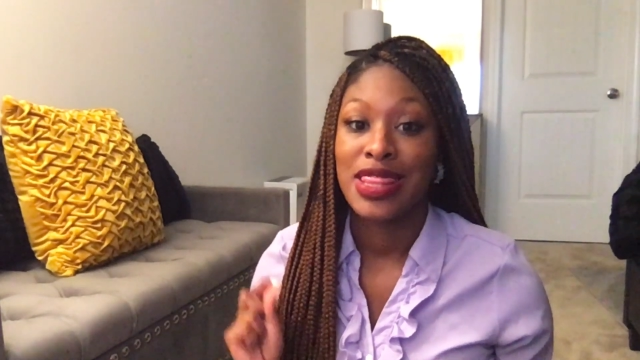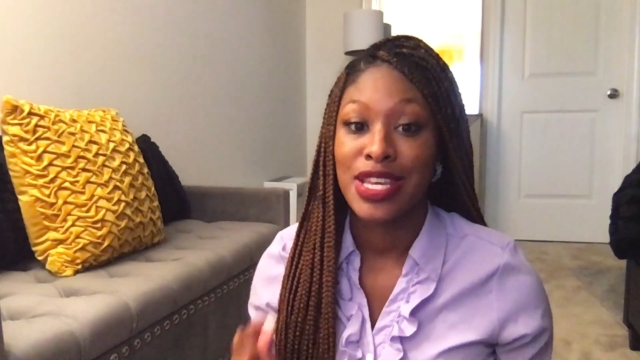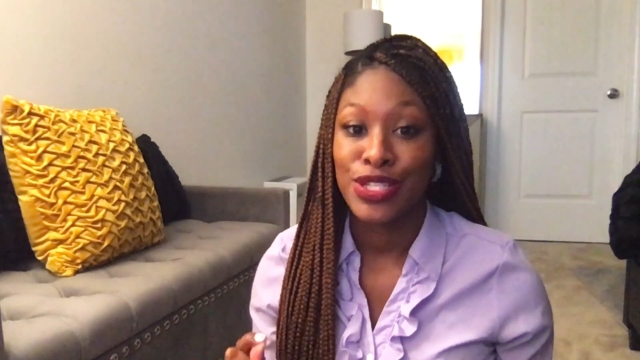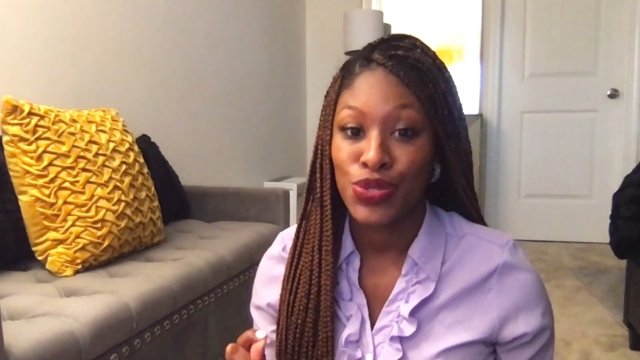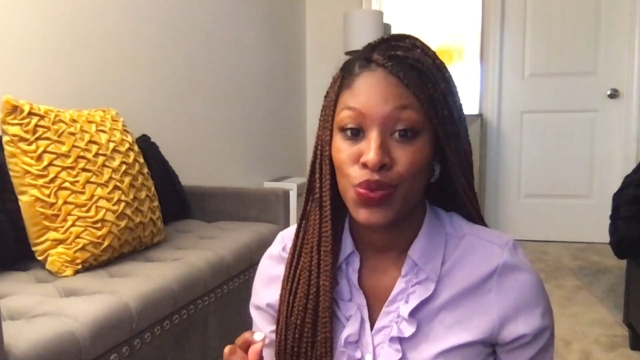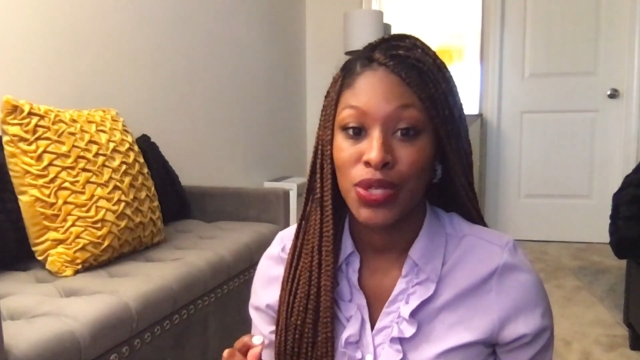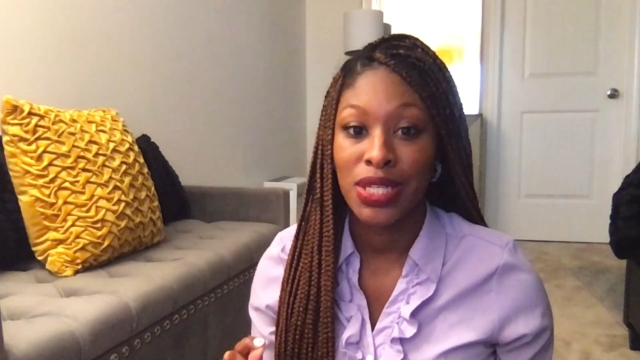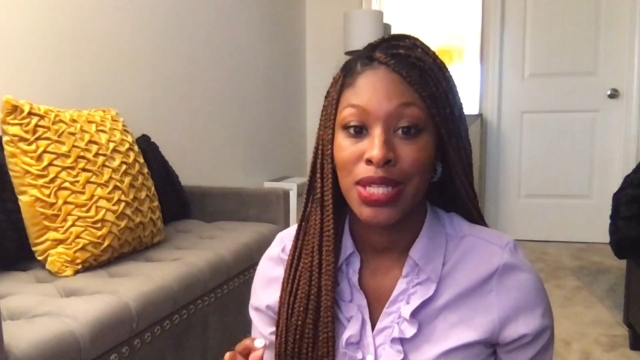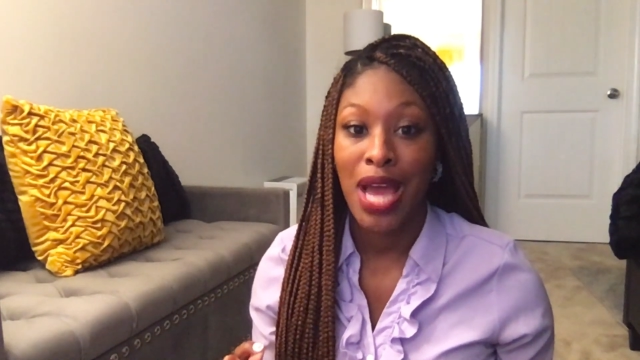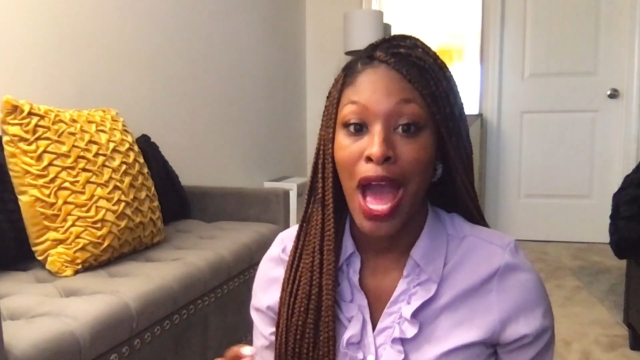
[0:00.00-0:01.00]
this
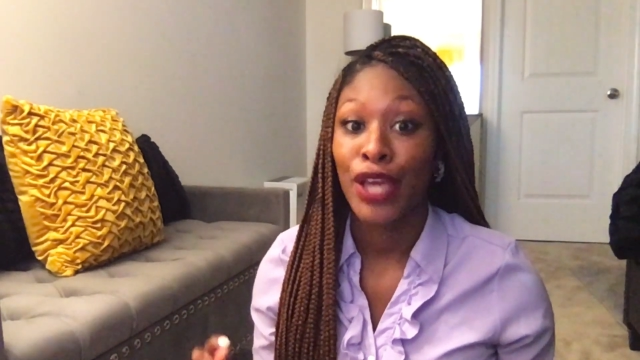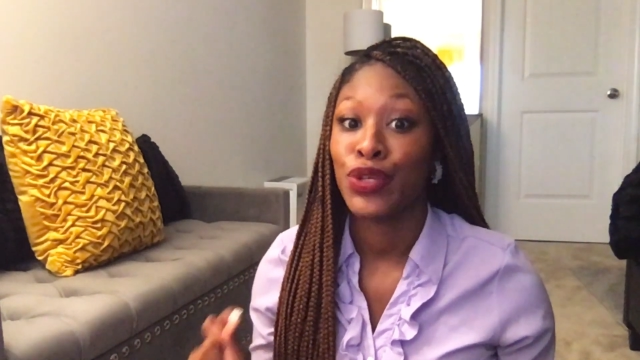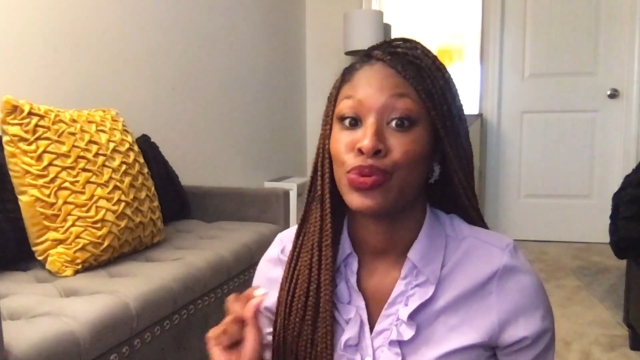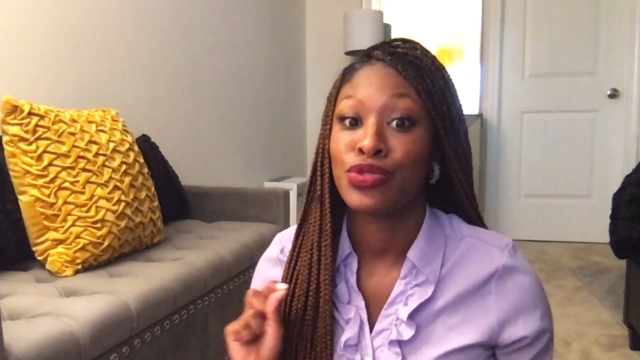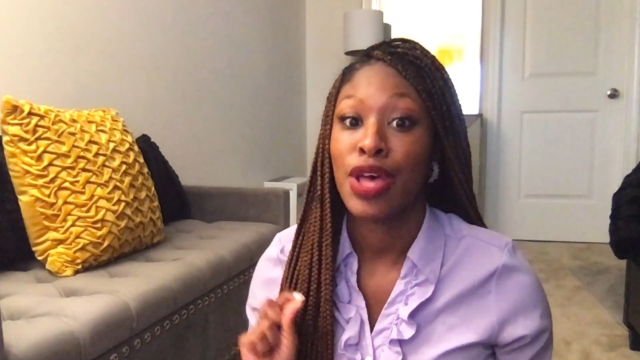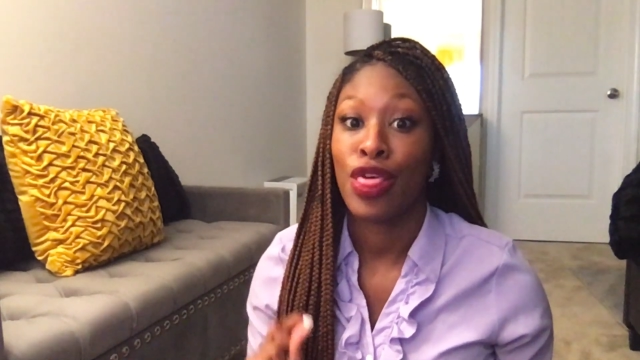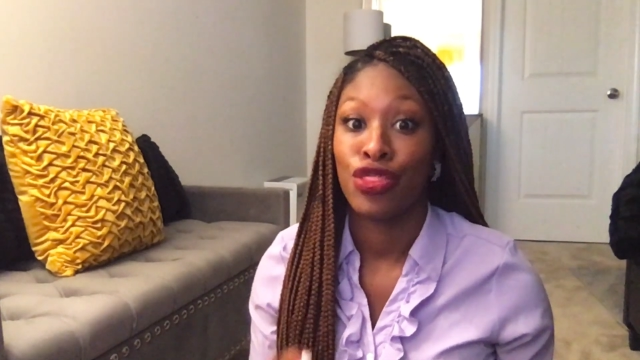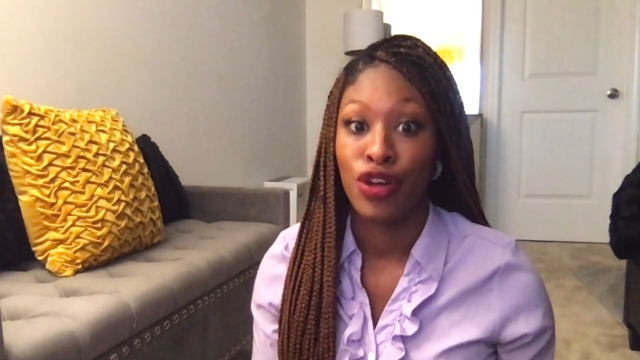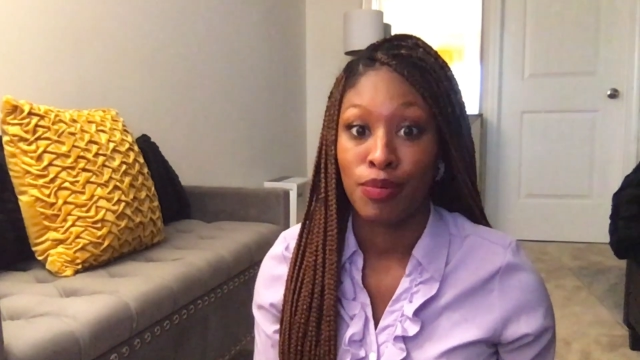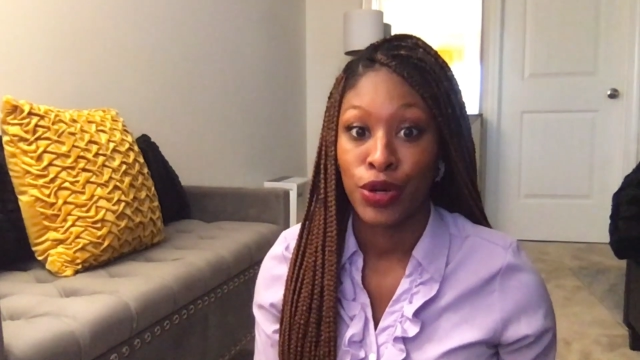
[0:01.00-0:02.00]
one I use
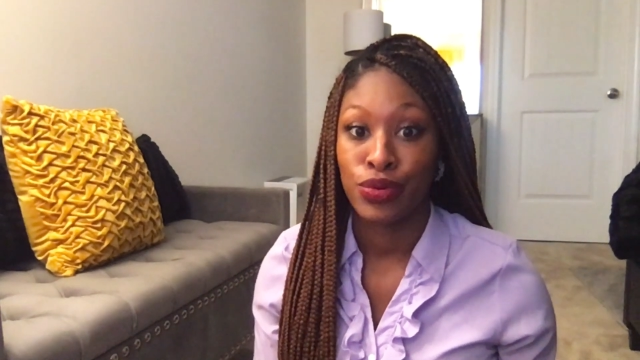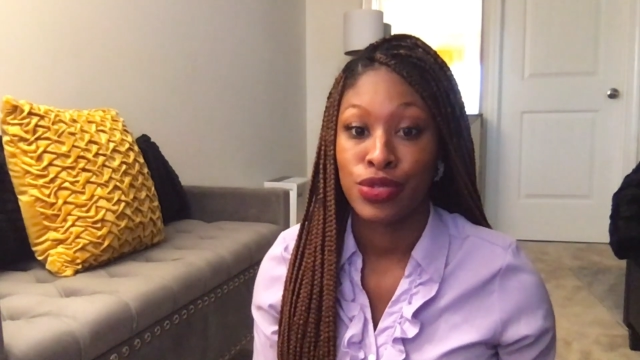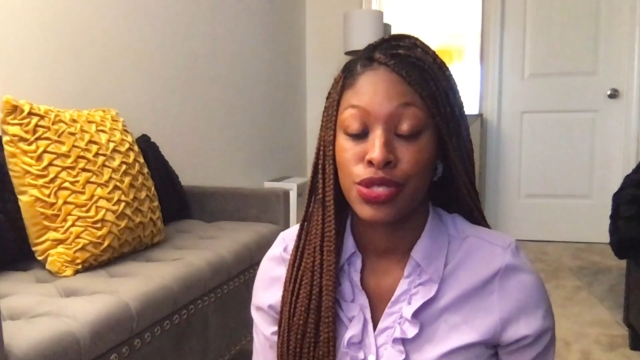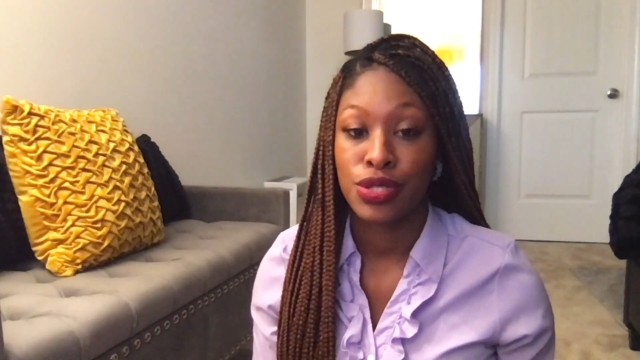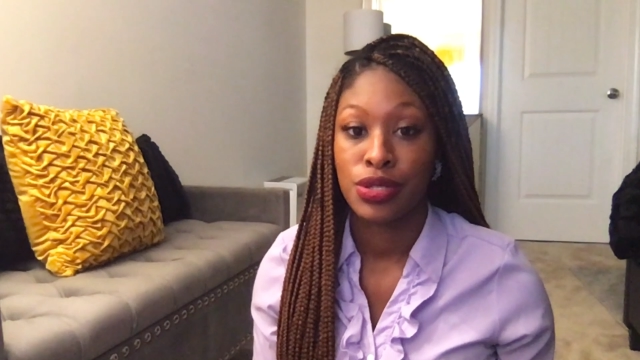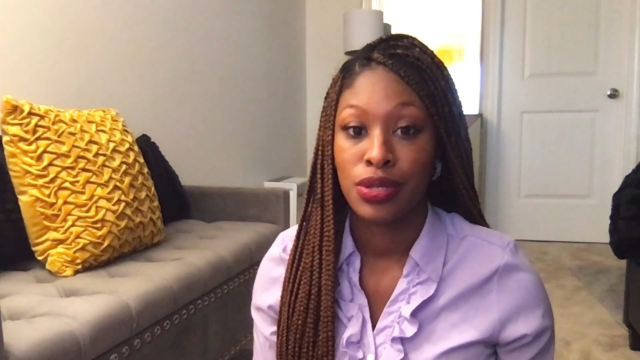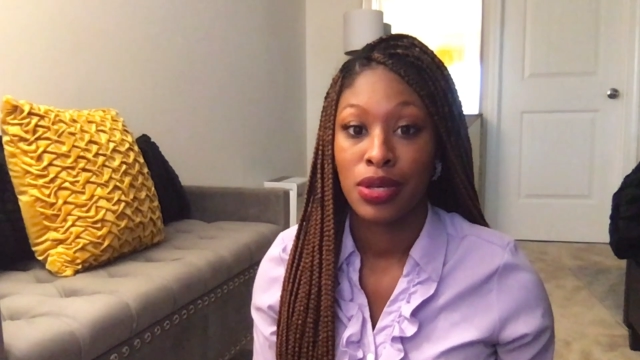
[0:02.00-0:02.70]
the most.